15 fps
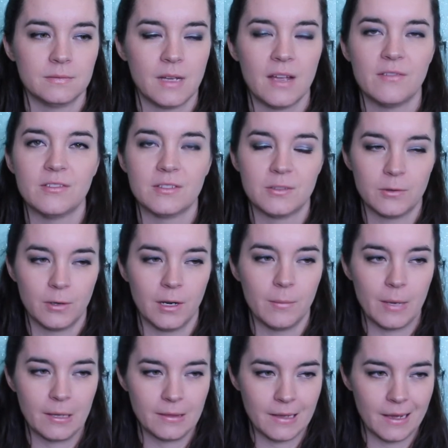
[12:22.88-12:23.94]
I have a story
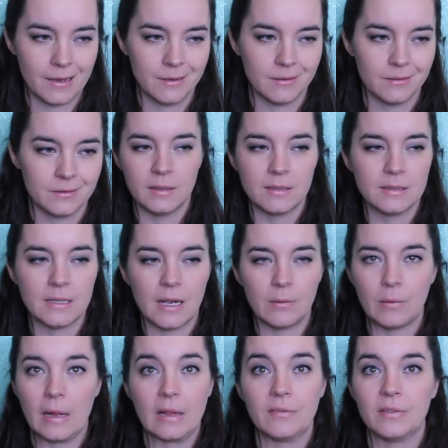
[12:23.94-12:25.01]
about that. It's
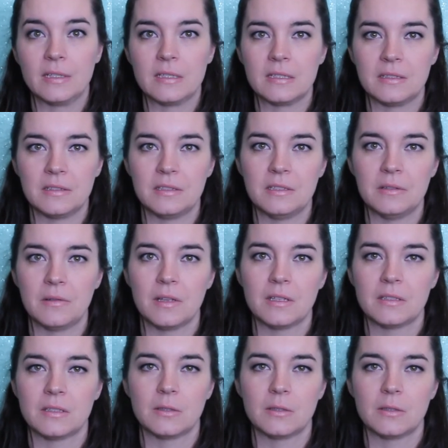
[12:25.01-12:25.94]
not relevant to this,